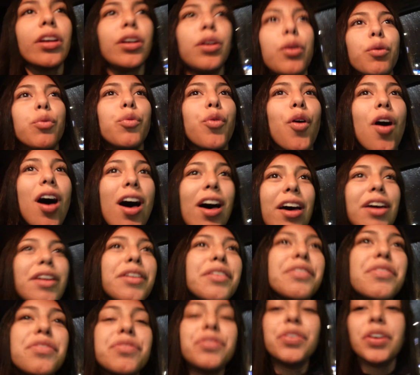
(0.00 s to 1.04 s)
I
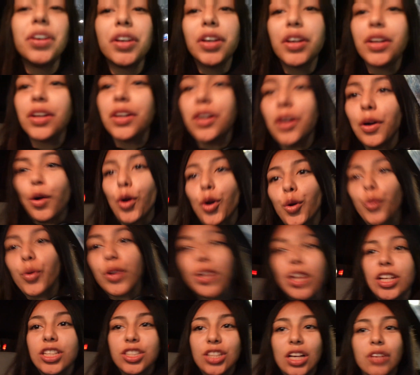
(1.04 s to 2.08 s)
arrive or when
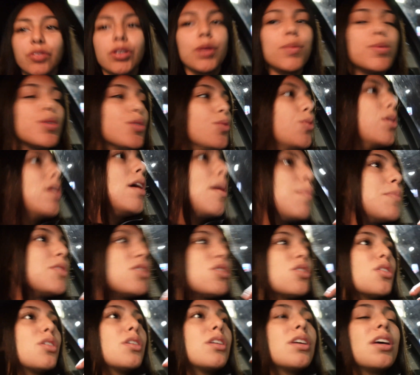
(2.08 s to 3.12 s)
I drive up to
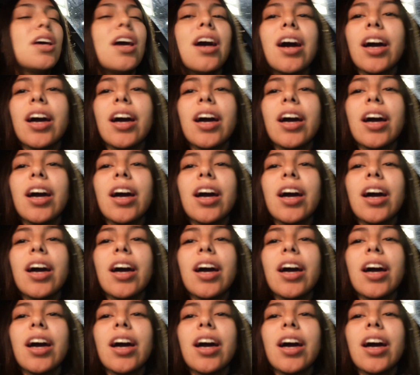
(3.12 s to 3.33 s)
Amazon,